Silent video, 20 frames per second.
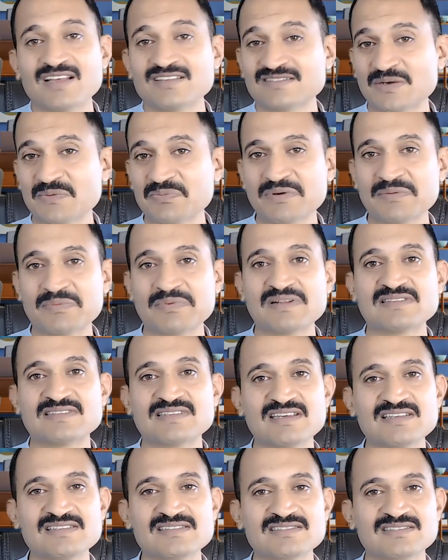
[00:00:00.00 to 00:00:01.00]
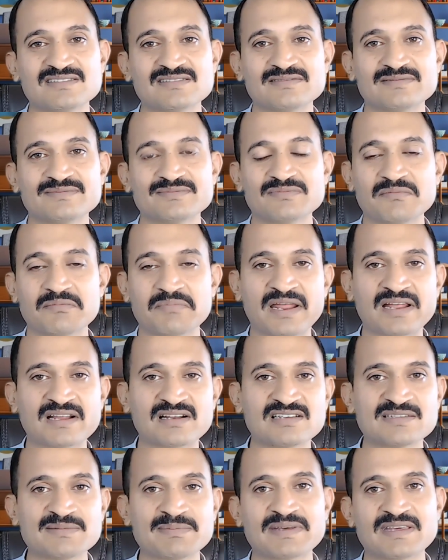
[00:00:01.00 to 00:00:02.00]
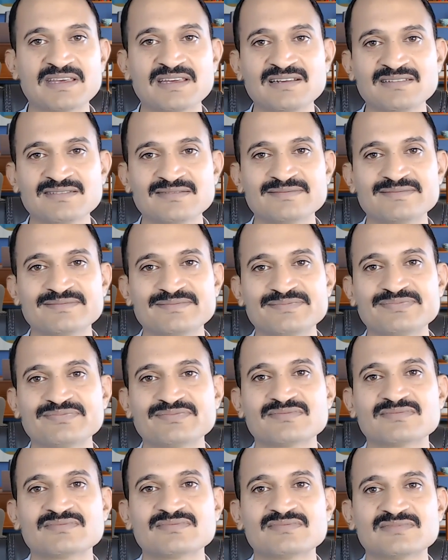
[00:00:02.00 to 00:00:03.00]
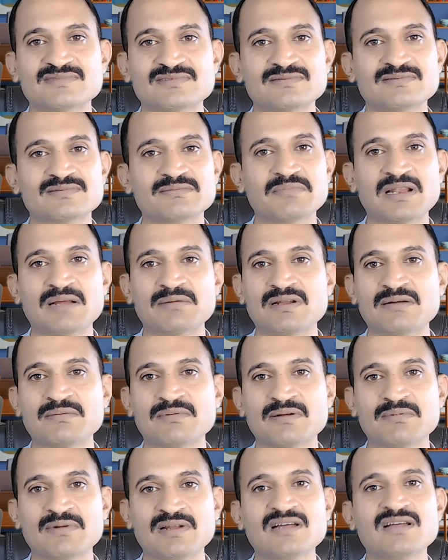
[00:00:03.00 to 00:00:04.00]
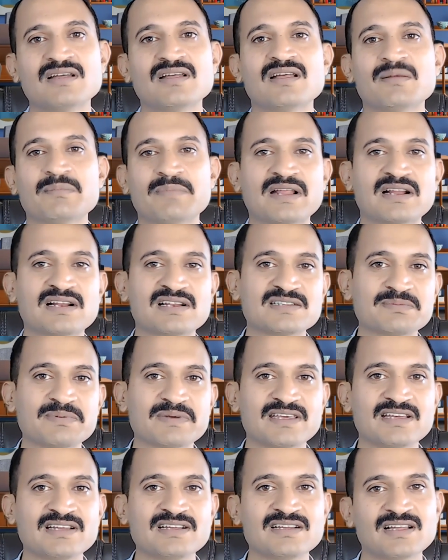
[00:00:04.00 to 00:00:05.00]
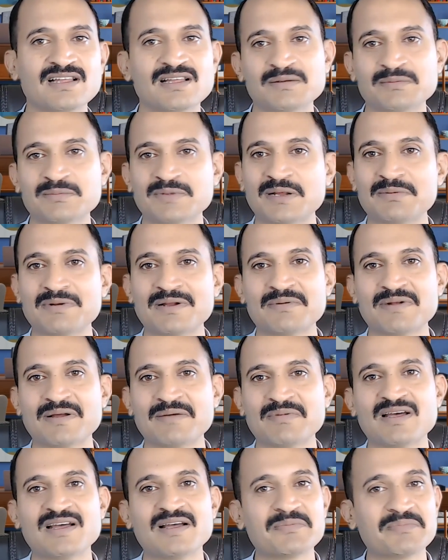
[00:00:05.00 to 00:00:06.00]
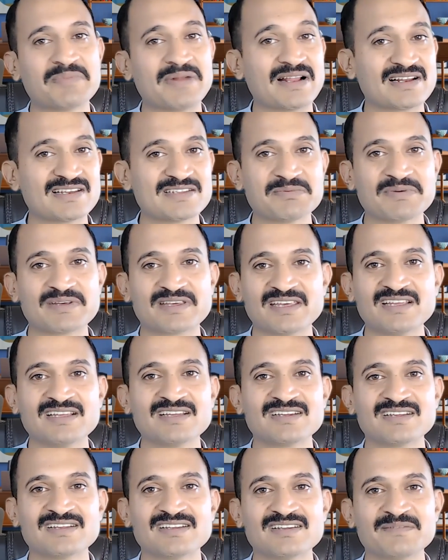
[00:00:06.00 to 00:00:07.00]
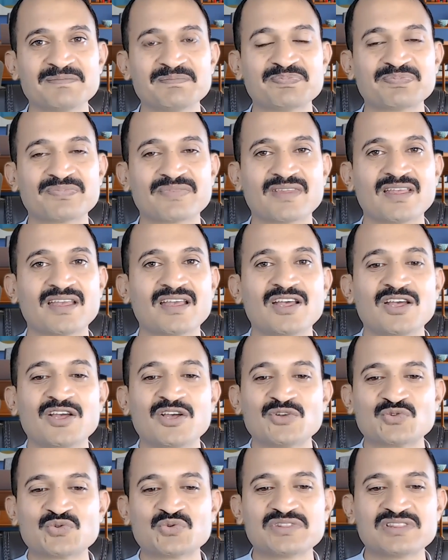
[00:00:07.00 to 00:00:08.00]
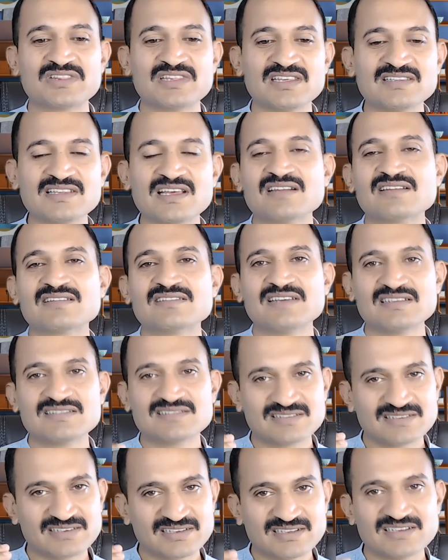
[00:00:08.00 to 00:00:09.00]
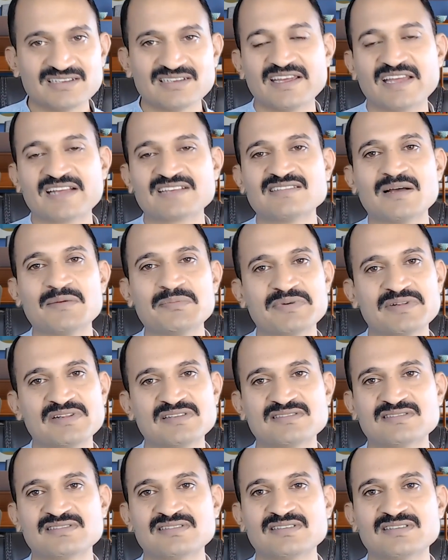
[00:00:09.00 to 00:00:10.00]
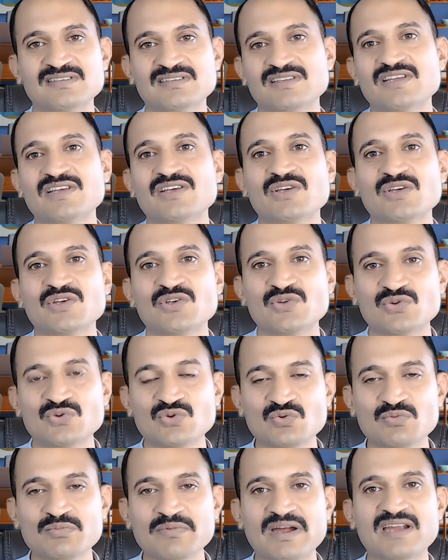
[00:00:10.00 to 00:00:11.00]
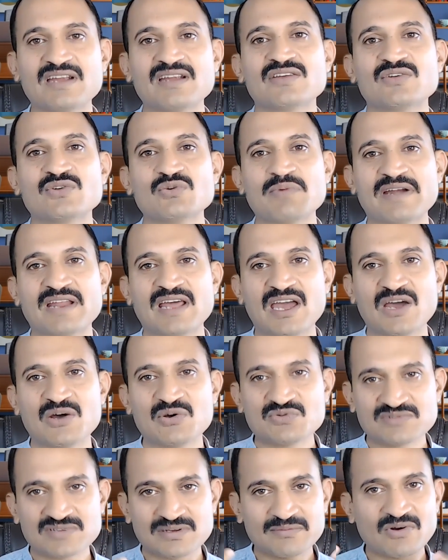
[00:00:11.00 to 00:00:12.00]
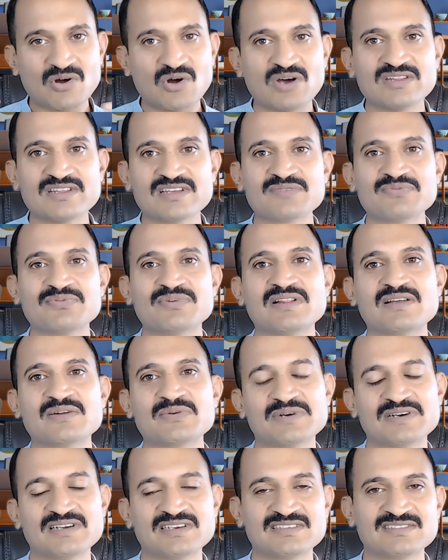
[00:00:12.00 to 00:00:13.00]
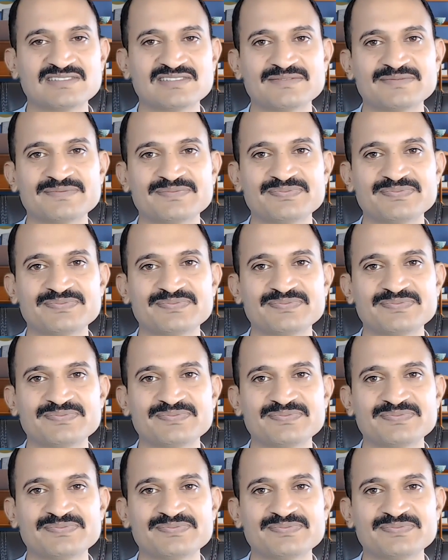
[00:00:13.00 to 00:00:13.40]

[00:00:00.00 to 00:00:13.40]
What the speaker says: Some people says, frankly speaking, blah blah blah blah. Frankly speaking, blah blah blah blah. Frankly speaking. So these are just examples. You might have some other filler words.